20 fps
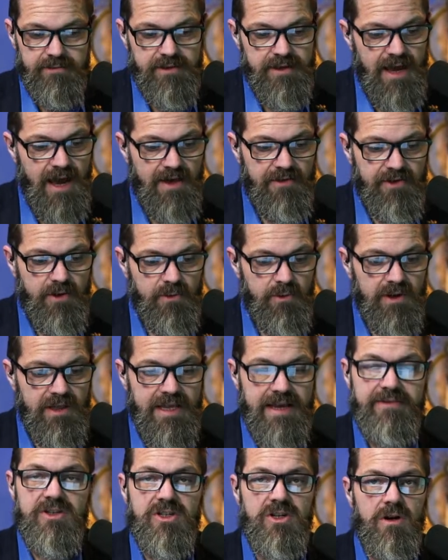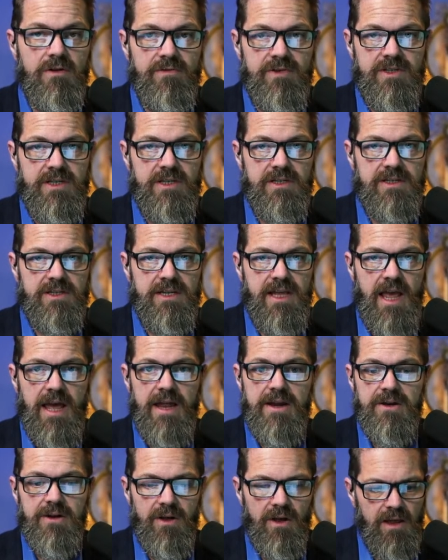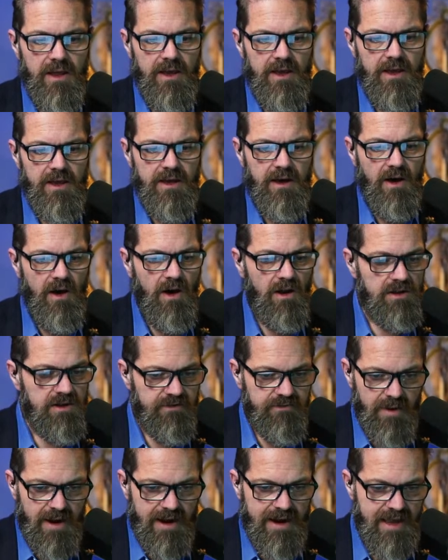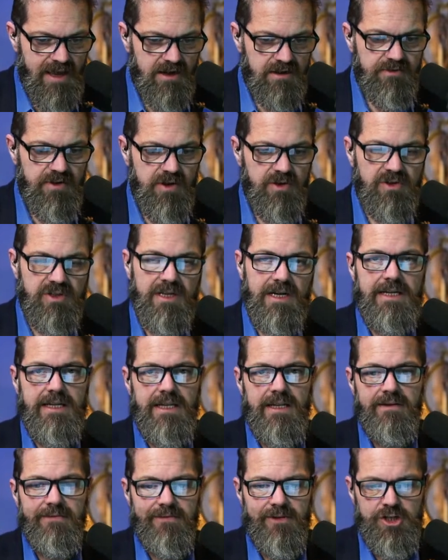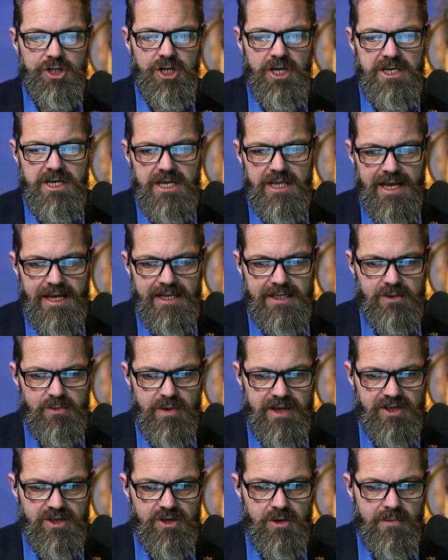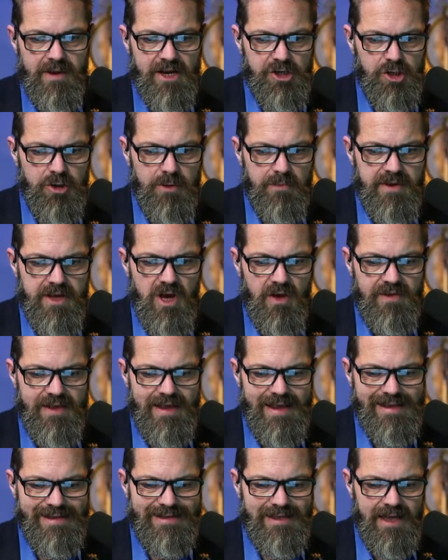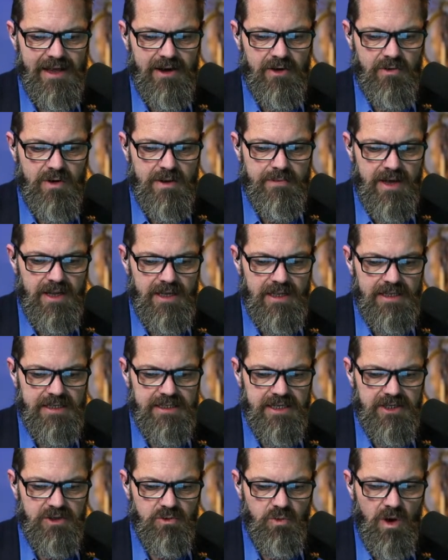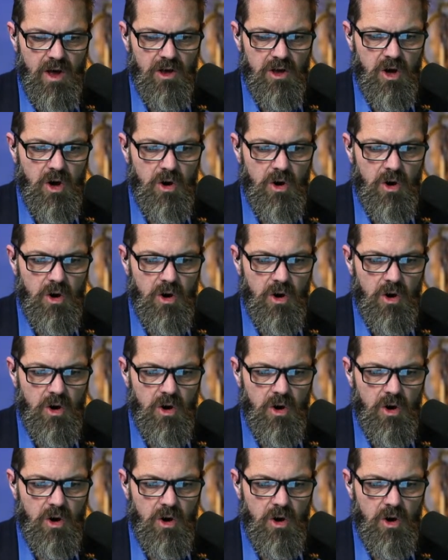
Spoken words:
Catholic Relief Services scandal, all of my interviews that I did in Virginia last week. So make sure to be on the insider email list as well.